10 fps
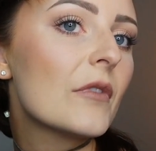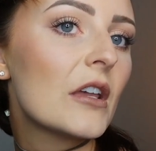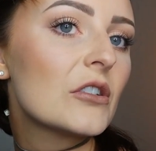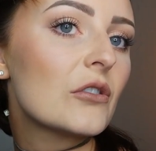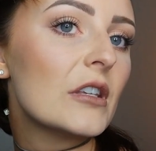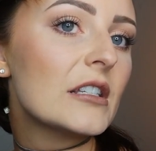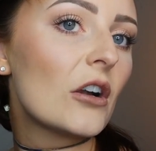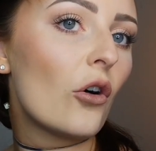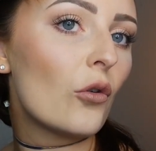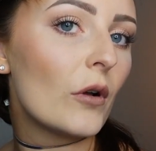So these are
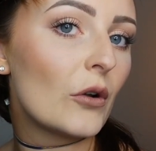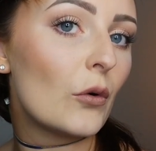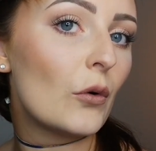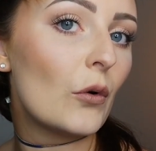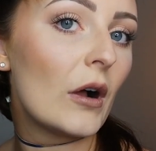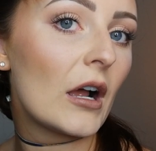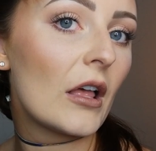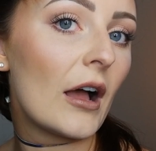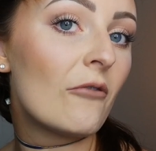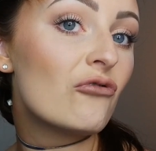all going to go,
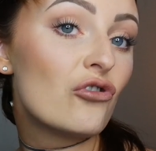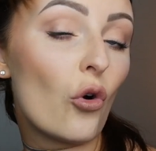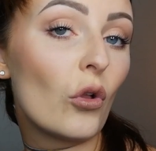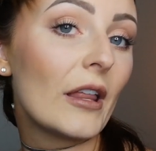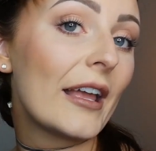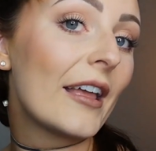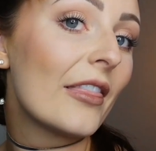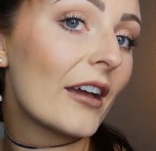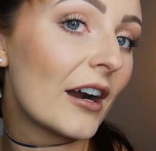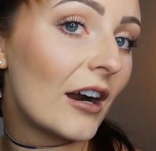I'm rolling the
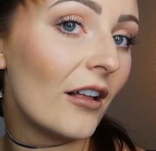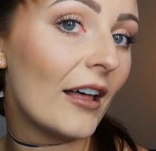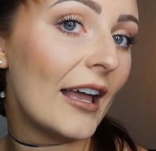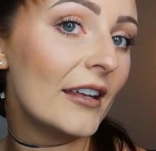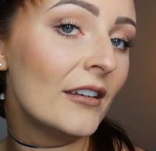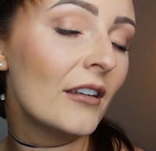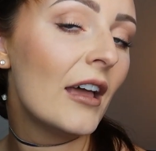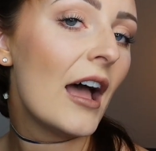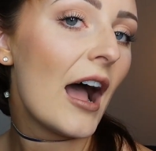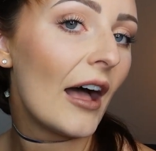curl in,
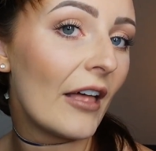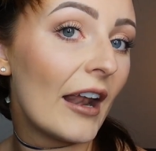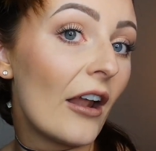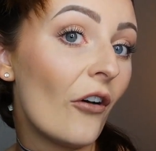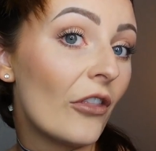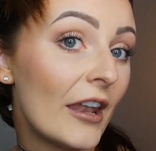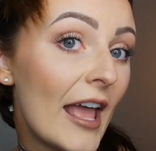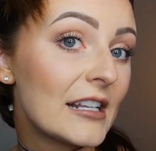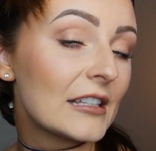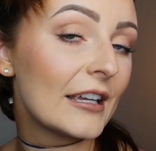and then on the
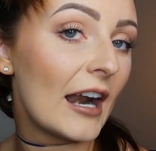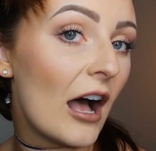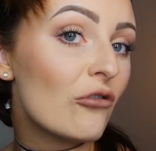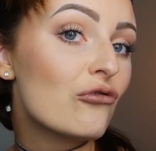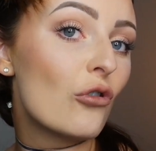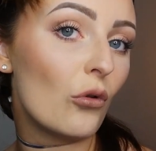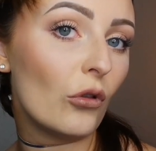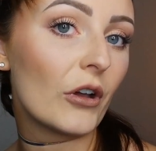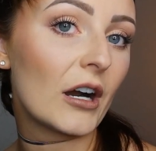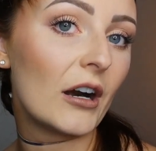next layer, I'll roll the
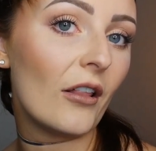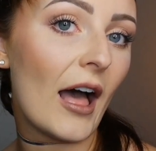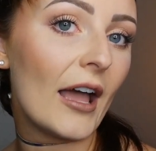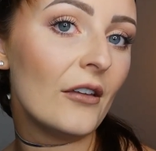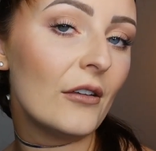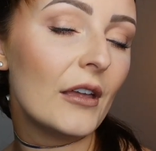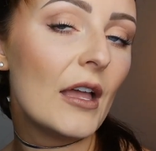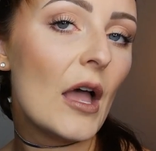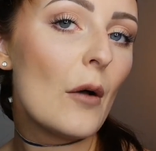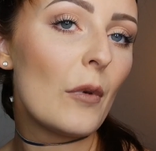curl out.
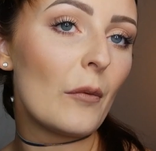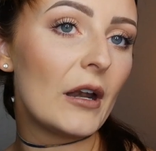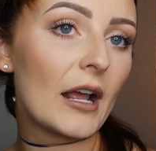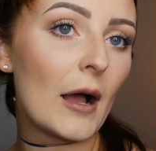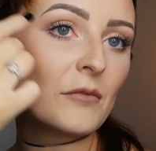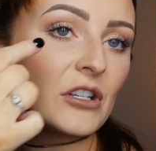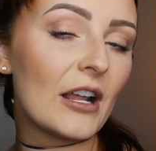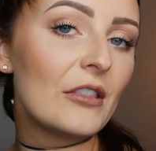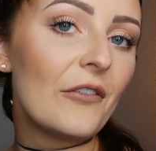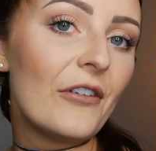But when it comes around
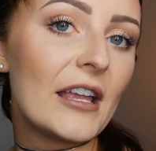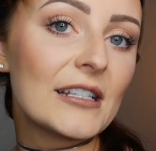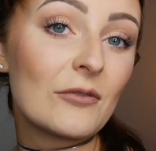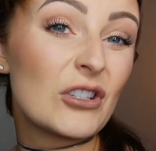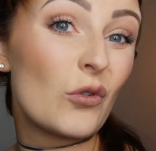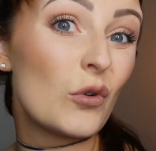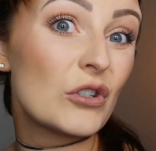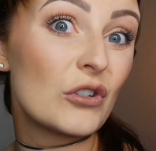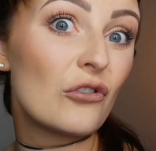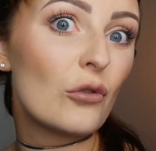the face, I'm just always going
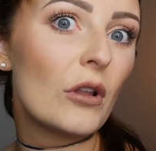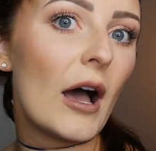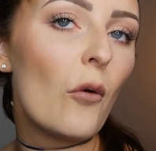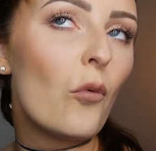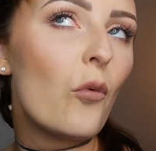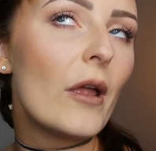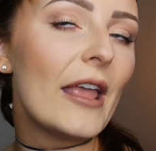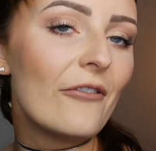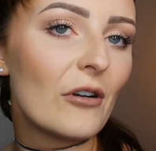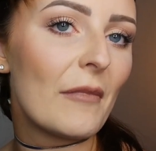to roll it away
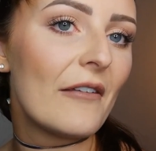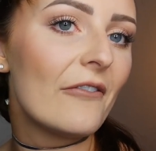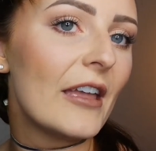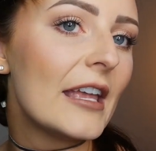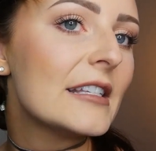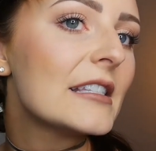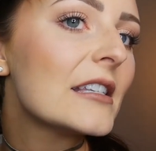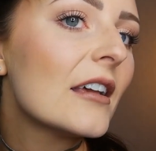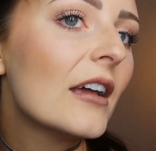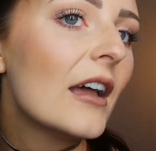from my face.
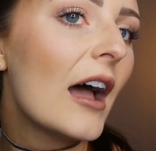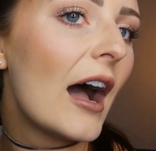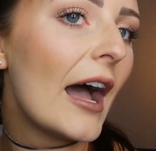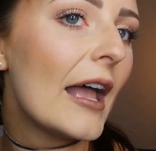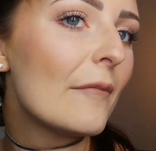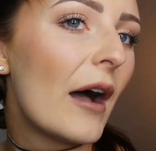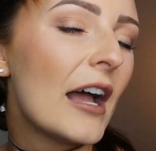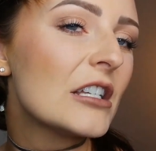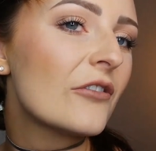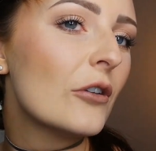I
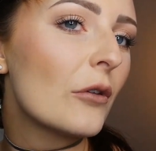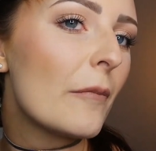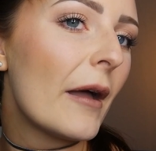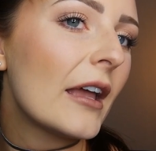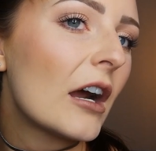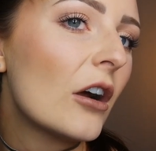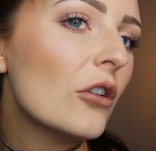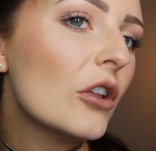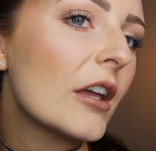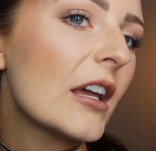just feel with the pin curl
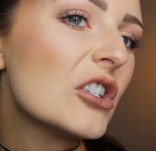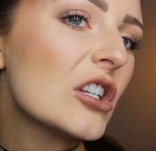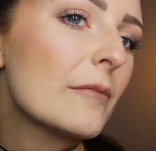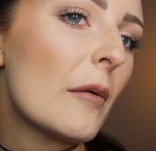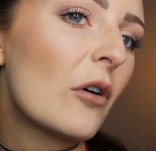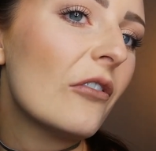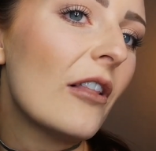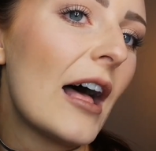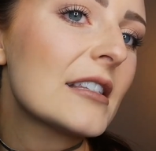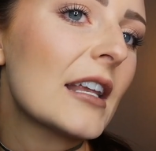look, it's just a bit more
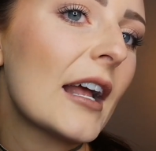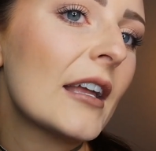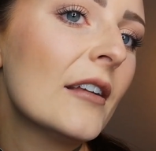flattering.